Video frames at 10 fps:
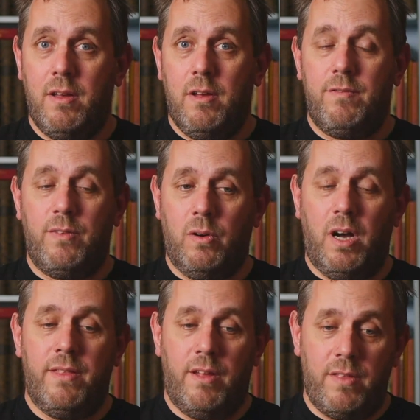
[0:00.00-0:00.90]
fought, and
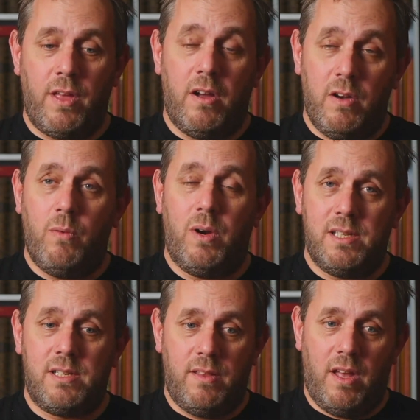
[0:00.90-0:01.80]
the only
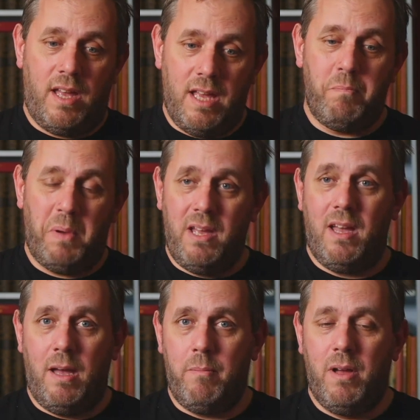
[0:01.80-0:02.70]
reason that he beat
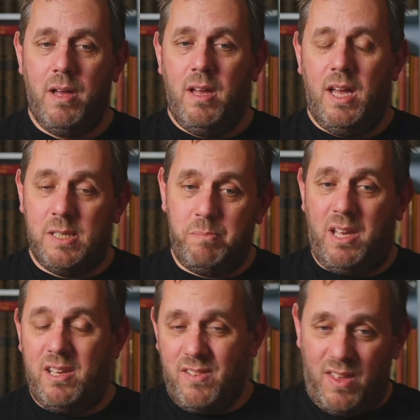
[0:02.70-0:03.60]
him is
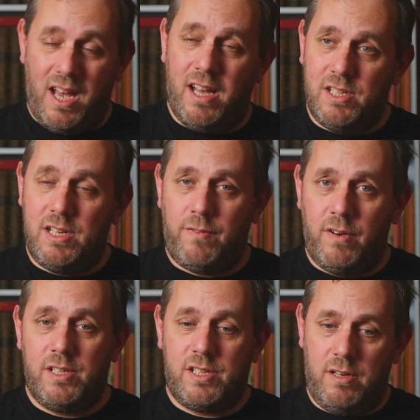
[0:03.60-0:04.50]
because of the age
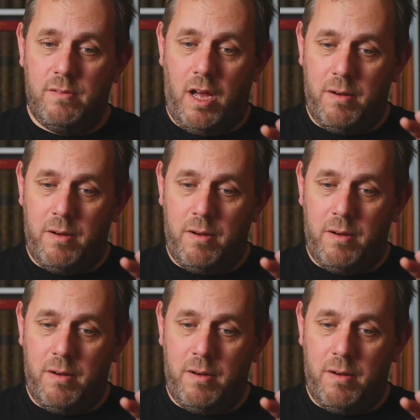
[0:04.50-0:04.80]
difference, and